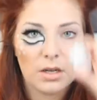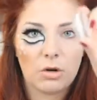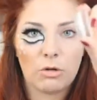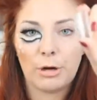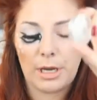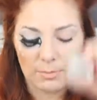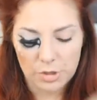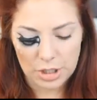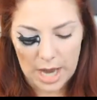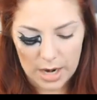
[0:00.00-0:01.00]
cream
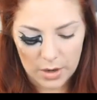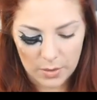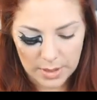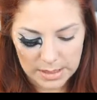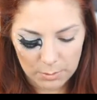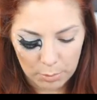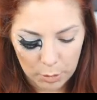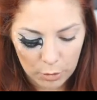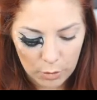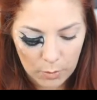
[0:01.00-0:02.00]
shadow. It's a
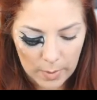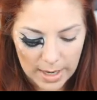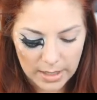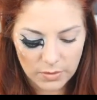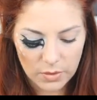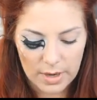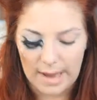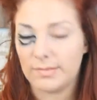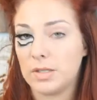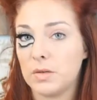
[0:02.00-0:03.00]
pearl white. You don't
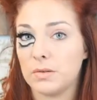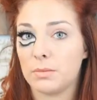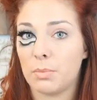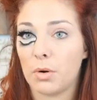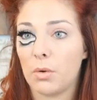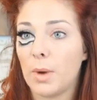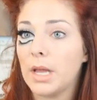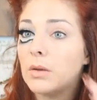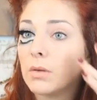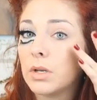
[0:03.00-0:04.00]
have to use a pearl
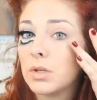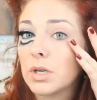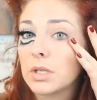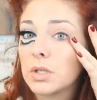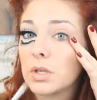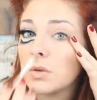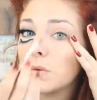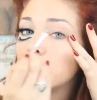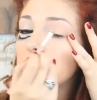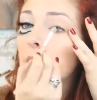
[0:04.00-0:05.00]
white. You can just
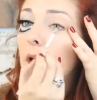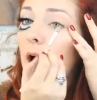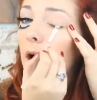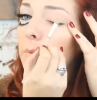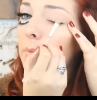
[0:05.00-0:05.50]
use a